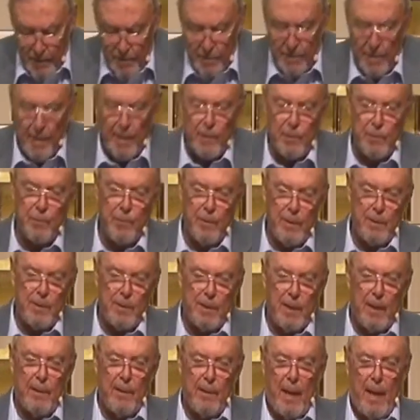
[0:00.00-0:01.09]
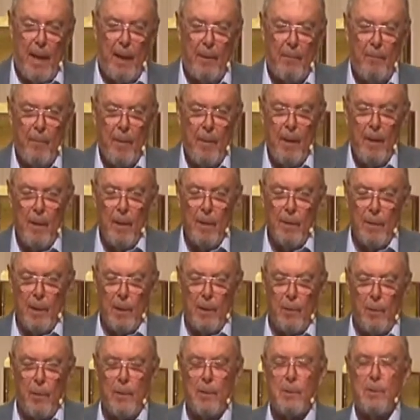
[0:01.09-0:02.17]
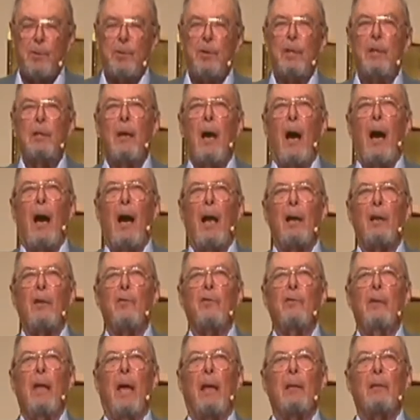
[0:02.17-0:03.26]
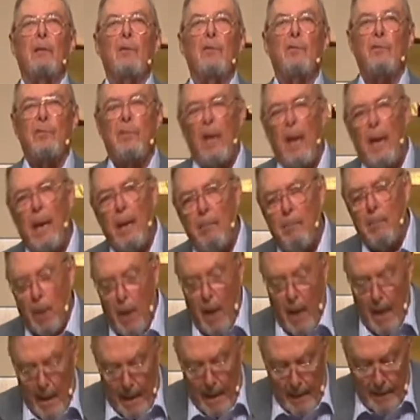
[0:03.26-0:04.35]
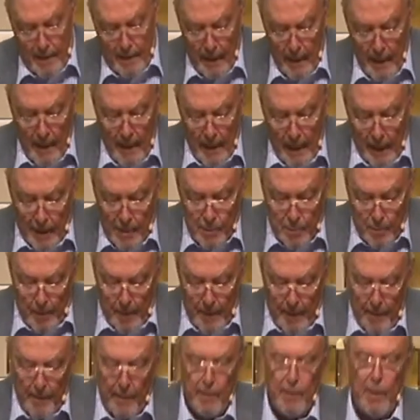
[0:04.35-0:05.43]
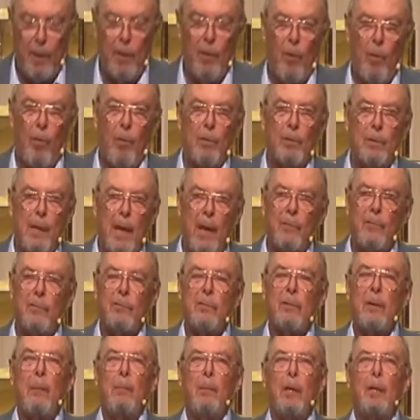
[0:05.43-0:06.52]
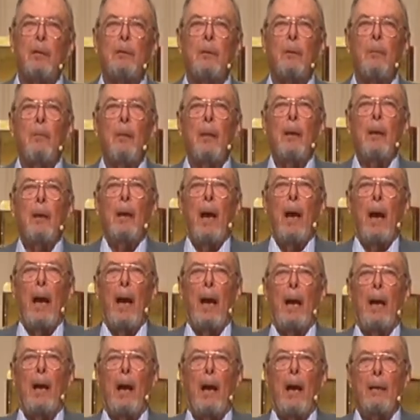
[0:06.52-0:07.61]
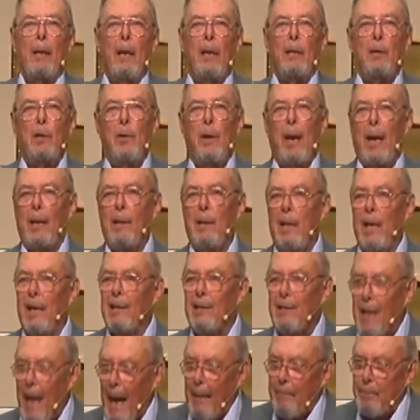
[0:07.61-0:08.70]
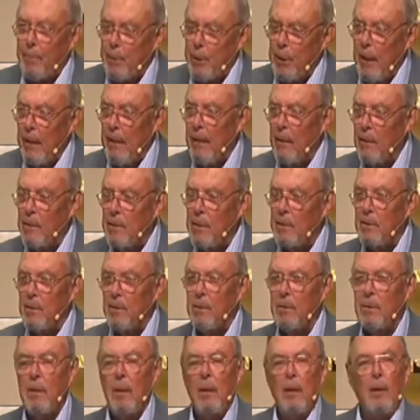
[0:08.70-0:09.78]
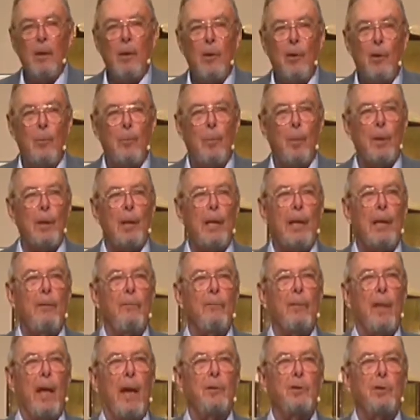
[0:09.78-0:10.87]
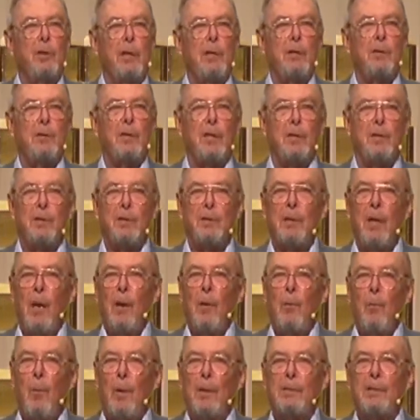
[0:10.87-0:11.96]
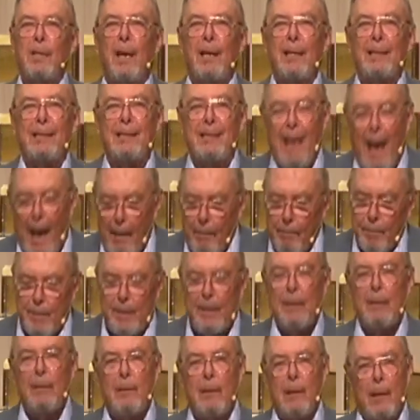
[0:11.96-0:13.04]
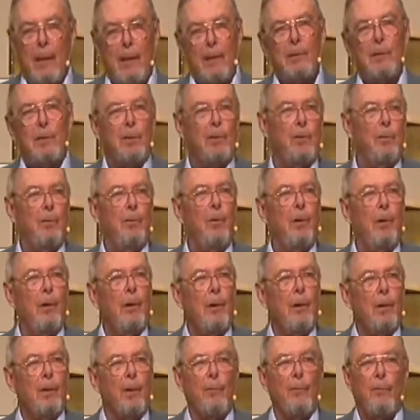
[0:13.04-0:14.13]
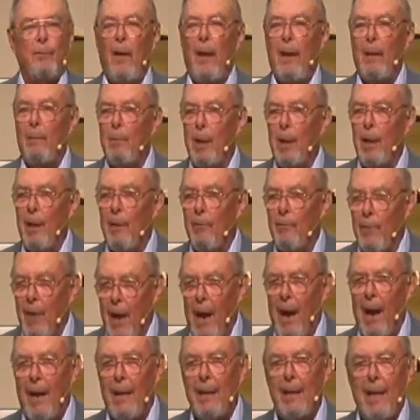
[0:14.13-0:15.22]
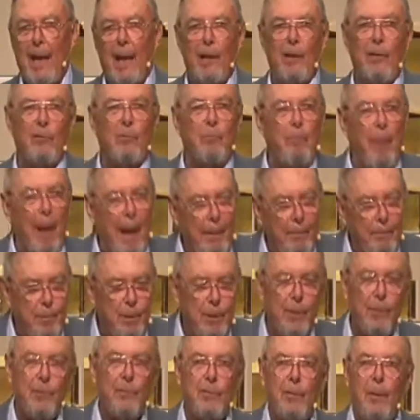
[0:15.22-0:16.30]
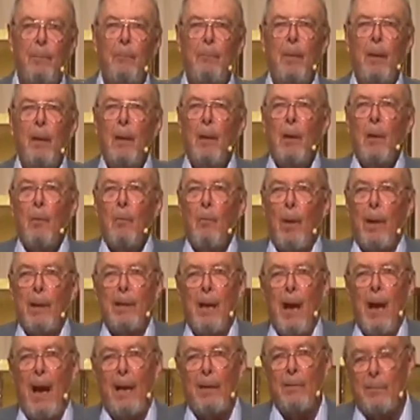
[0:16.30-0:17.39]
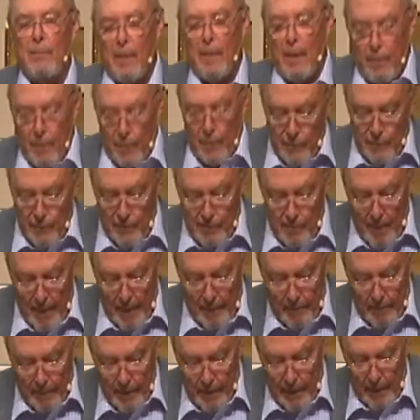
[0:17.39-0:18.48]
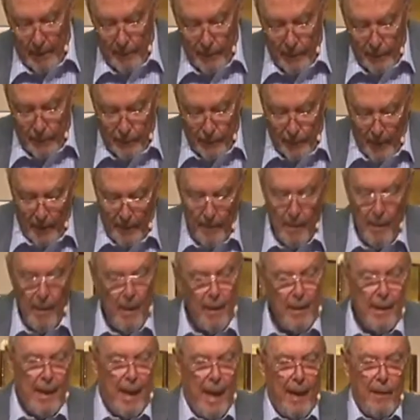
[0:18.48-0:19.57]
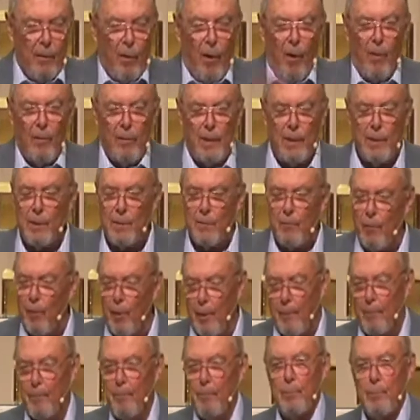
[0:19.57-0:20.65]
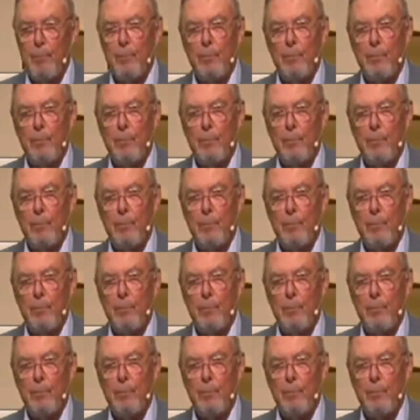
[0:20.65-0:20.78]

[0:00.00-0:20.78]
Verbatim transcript: century said that the Christian God is not the same God as being in the Old Testament. Uh, and then you had the adoptionists who believed that Jesus was adopted into the family of God at his baptism when God said, This is my beloved Son. You had all these groups.